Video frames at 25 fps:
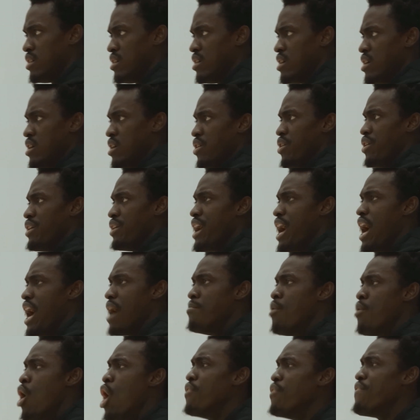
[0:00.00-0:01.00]
let's
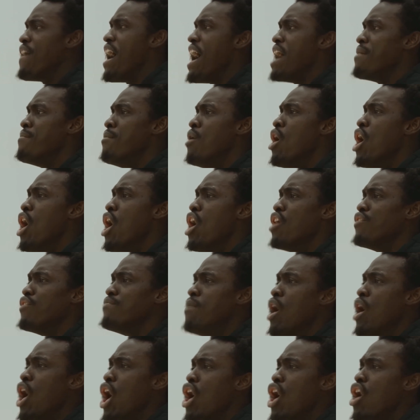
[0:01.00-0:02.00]
do, like, takeaways,
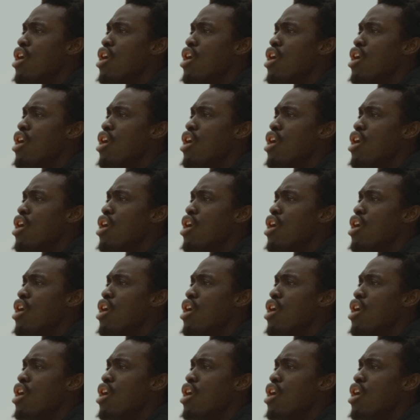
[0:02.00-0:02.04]
I